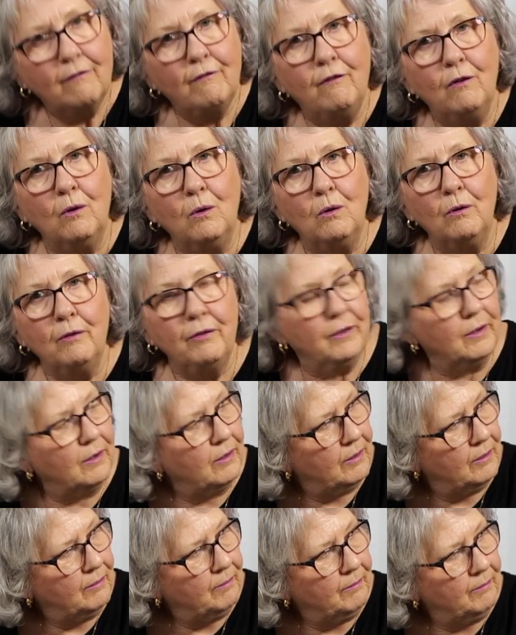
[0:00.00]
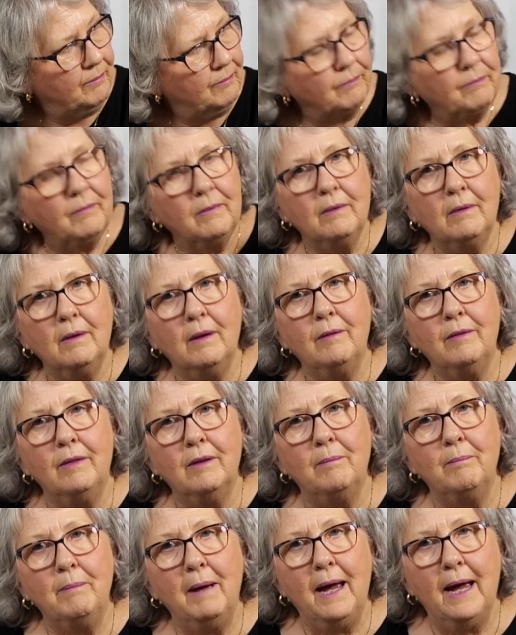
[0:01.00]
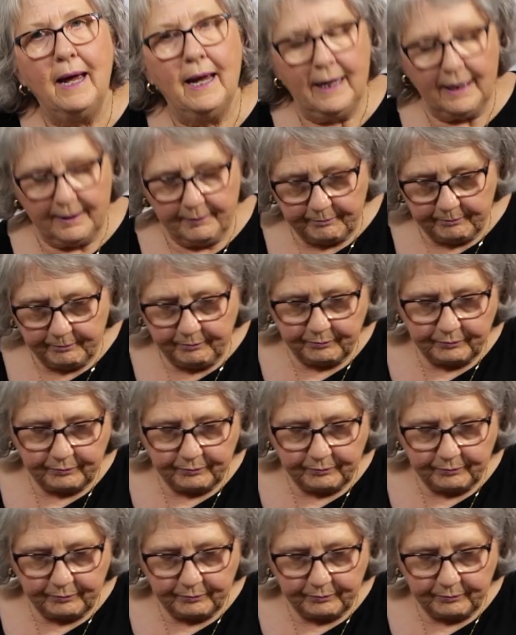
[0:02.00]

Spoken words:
for the bag.